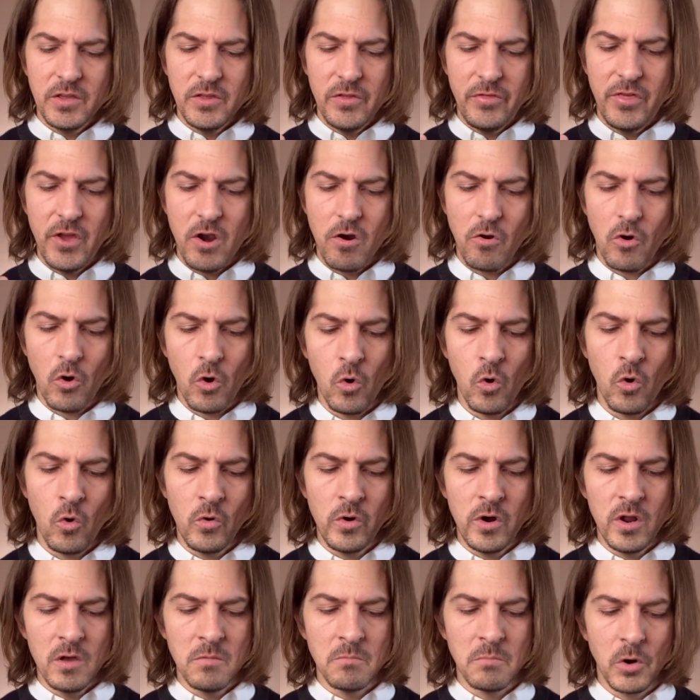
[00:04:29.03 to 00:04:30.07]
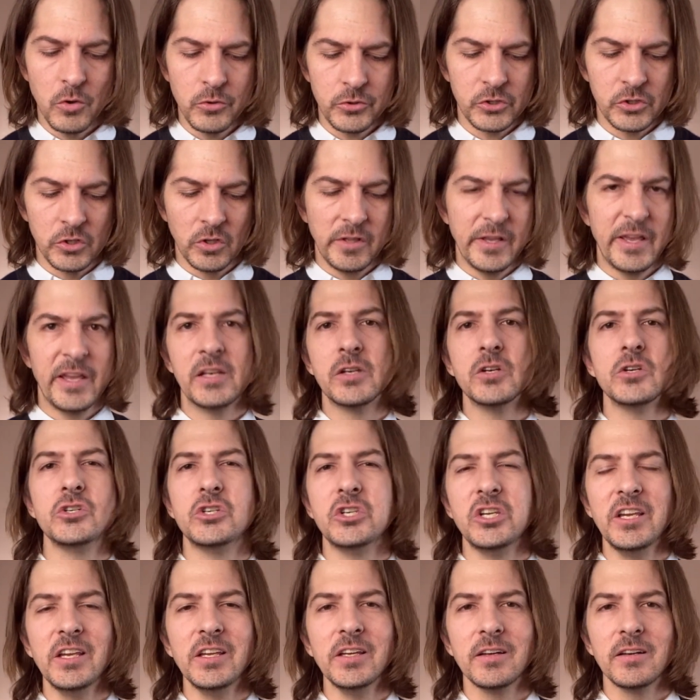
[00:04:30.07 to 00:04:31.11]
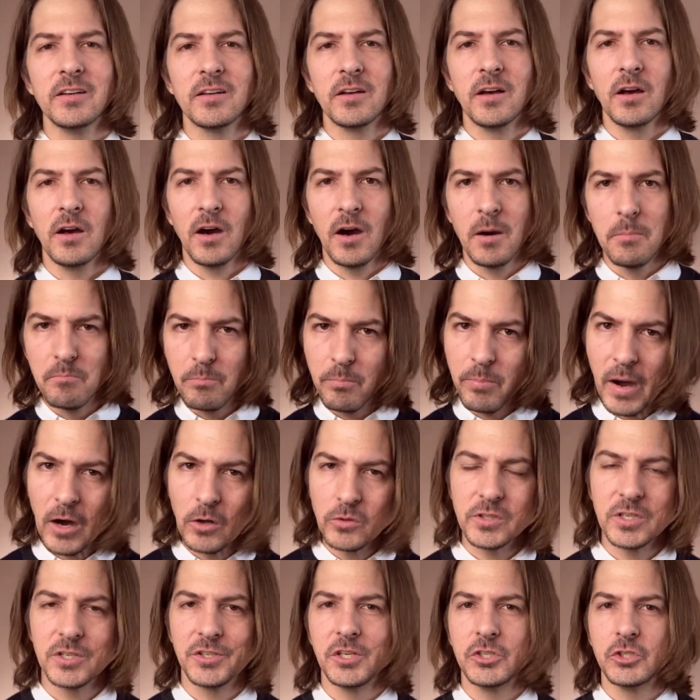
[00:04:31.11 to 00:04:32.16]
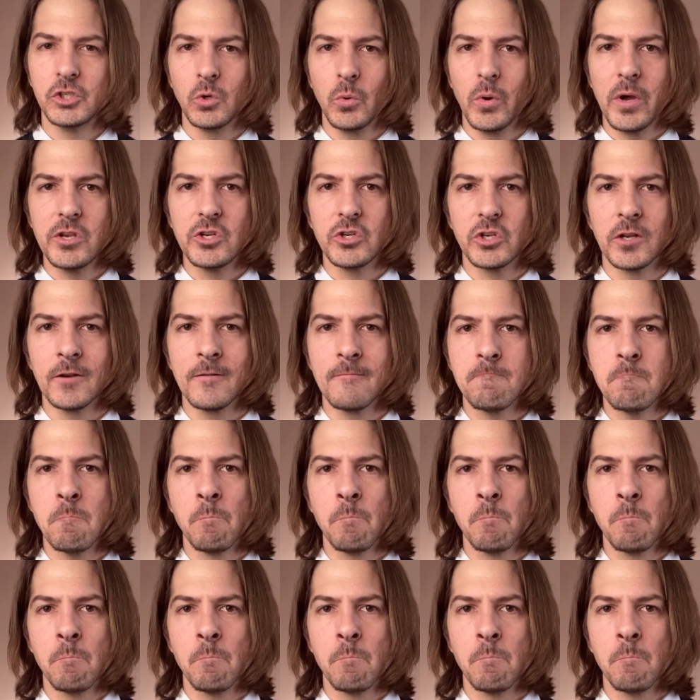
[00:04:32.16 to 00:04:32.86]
their own emotional energy about the situation.